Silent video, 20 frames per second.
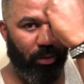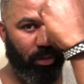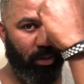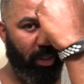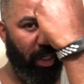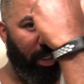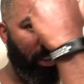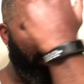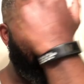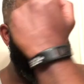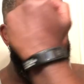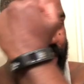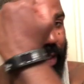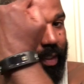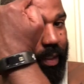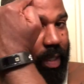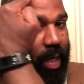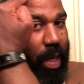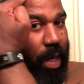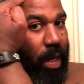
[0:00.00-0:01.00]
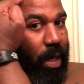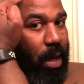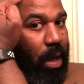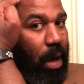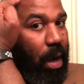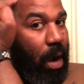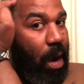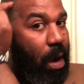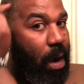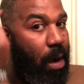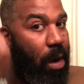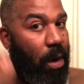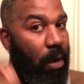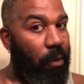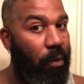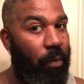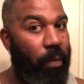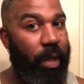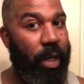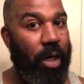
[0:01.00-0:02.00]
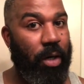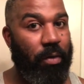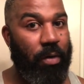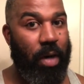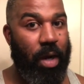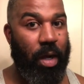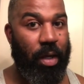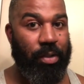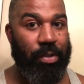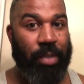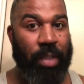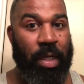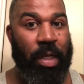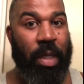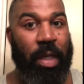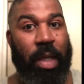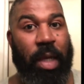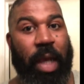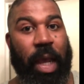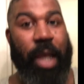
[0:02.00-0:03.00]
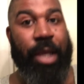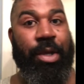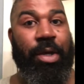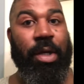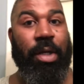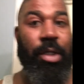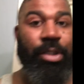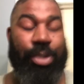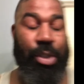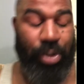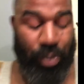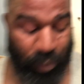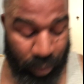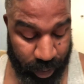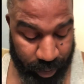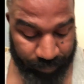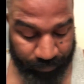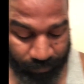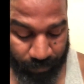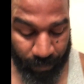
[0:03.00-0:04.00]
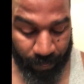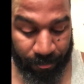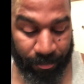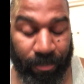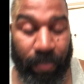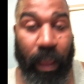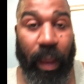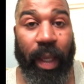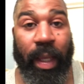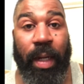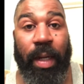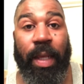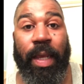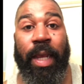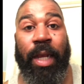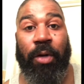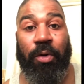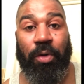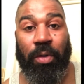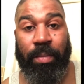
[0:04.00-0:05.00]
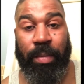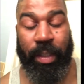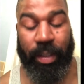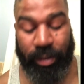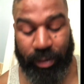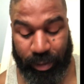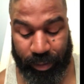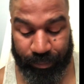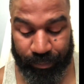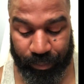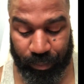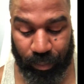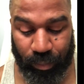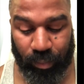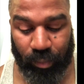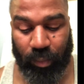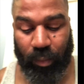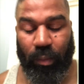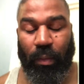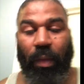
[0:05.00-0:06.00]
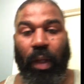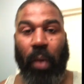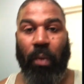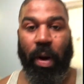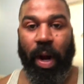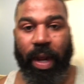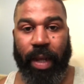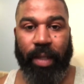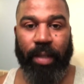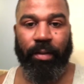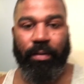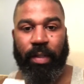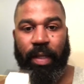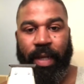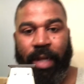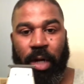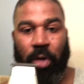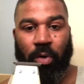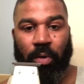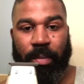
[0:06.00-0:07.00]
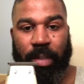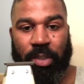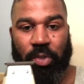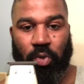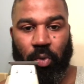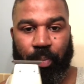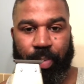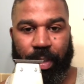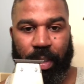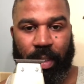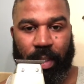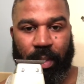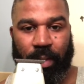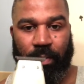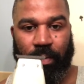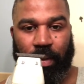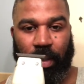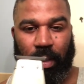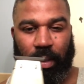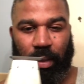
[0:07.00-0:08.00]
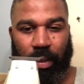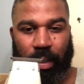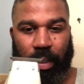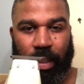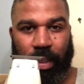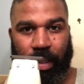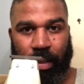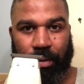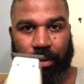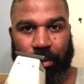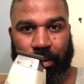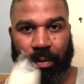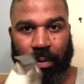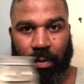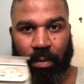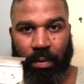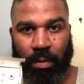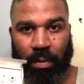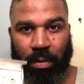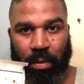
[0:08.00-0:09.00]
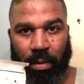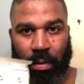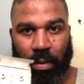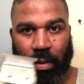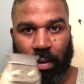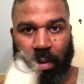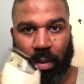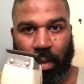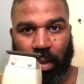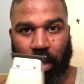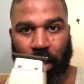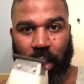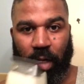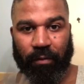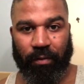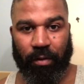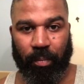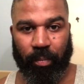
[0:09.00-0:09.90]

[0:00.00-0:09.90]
take a straight line all the way across. And you're gonna do it in increments, right? The increments will be the length of the